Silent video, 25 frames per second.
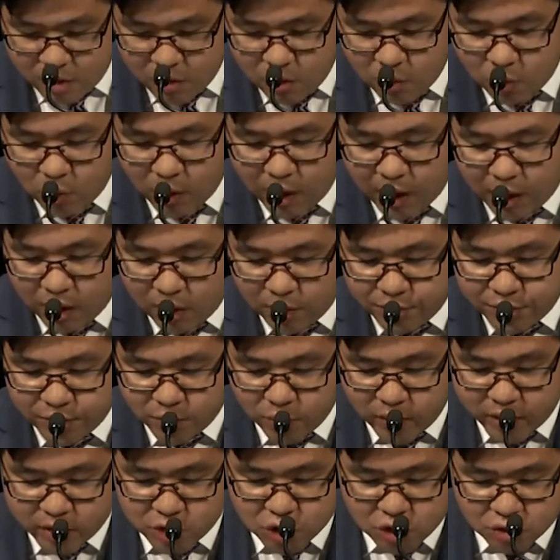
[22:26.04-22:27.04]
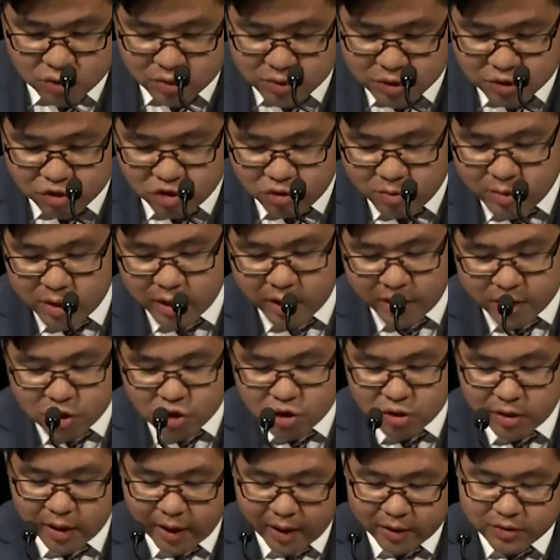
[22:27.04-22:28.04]
While the Racial
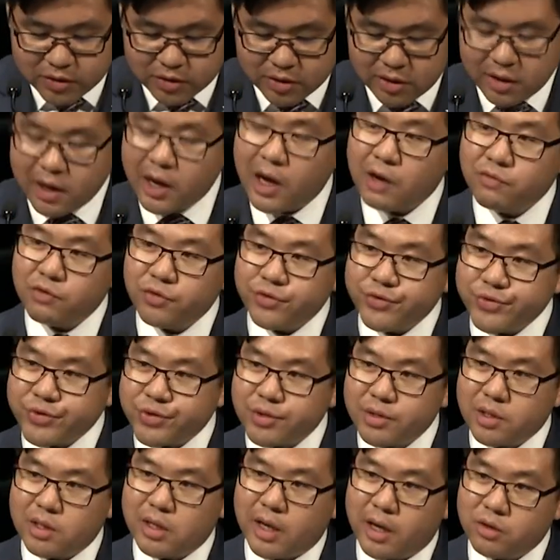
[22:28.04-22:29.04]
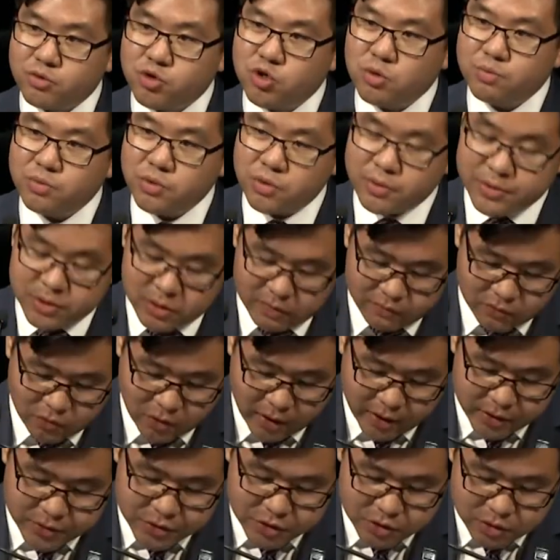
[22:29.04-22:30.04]
Discrimination Act covers the attributes of
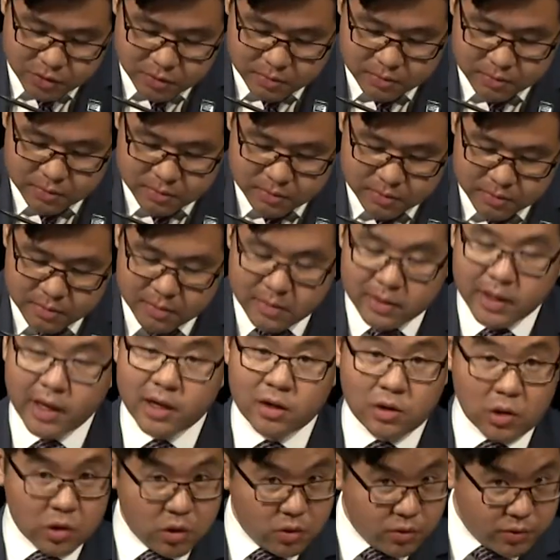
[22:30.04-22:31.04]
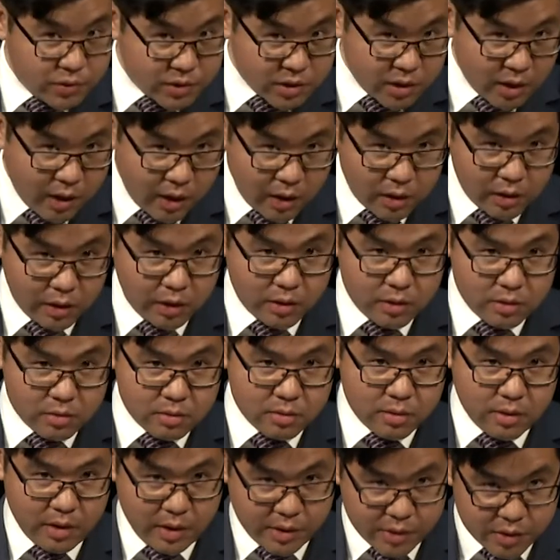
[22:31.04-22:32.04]
race, that includes colour,
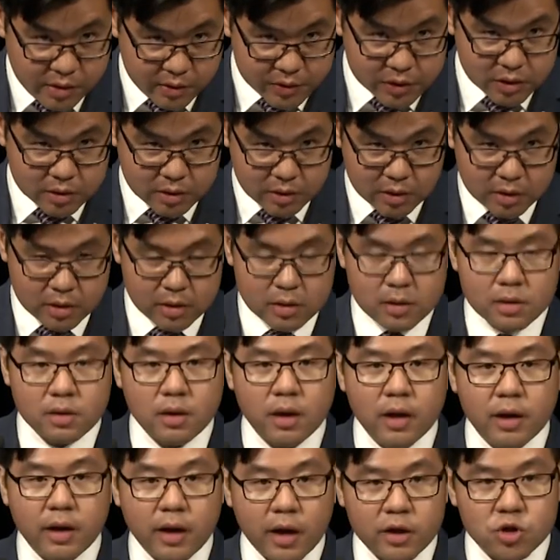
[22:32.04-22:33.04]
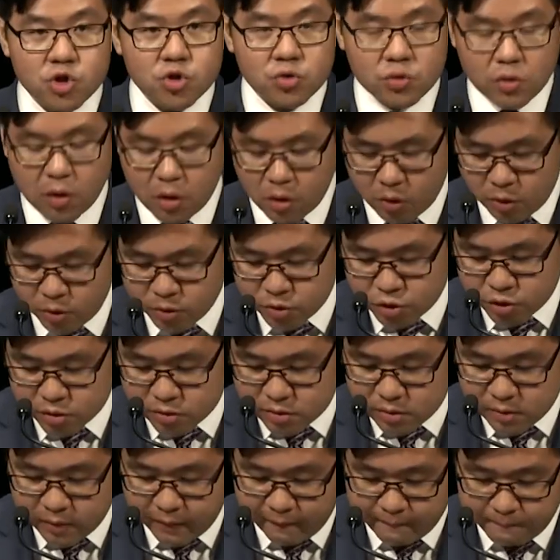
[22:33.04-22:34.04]
ethnicity, and national
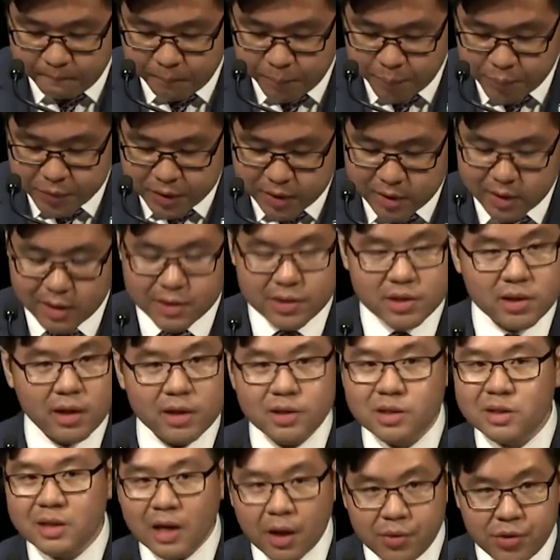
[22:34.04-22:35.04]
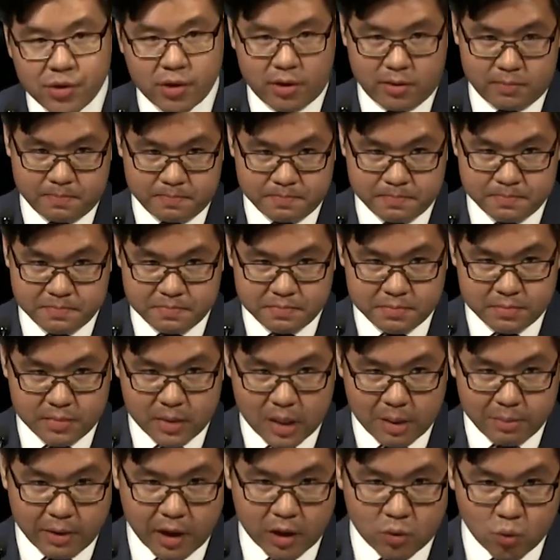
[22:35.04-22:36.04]
origin, it says nothing
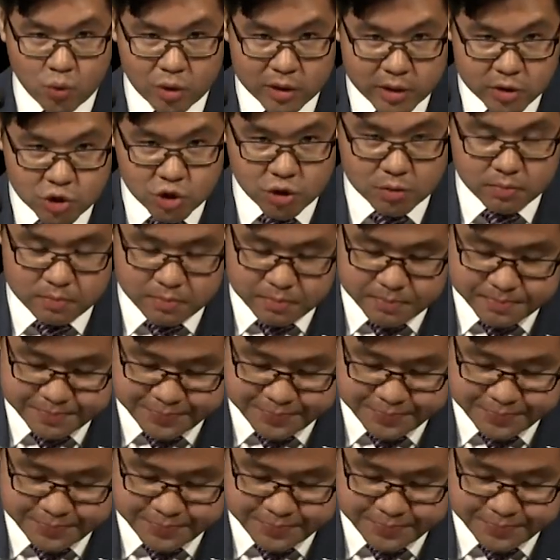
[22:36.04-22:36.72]
about religion,